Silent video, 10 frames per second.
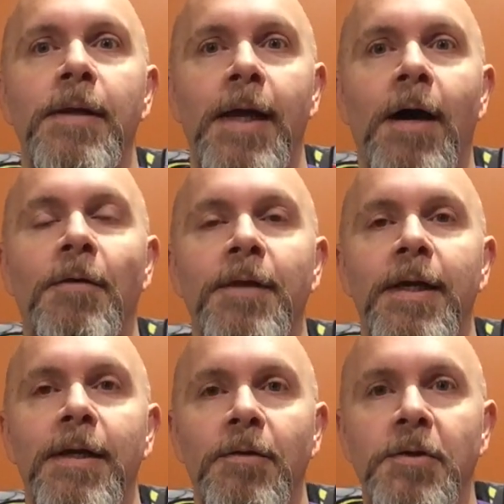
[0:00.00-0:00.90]
now
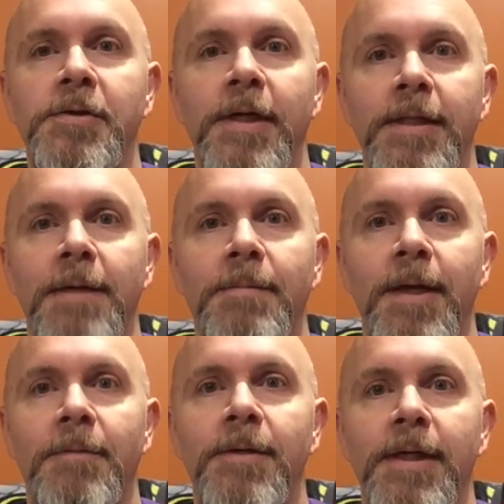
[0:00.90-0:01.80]
that it looks like they've been
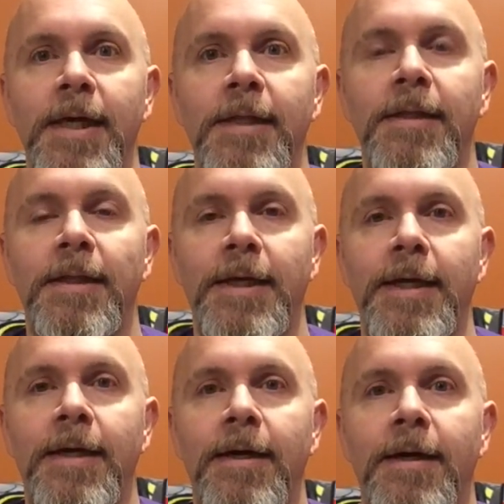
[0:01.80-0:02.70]
able to get
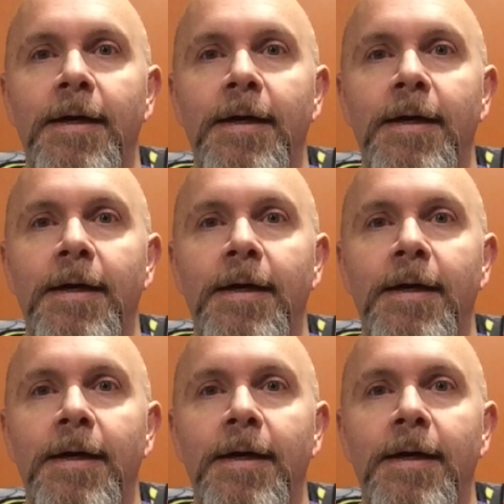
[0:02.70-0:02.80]
the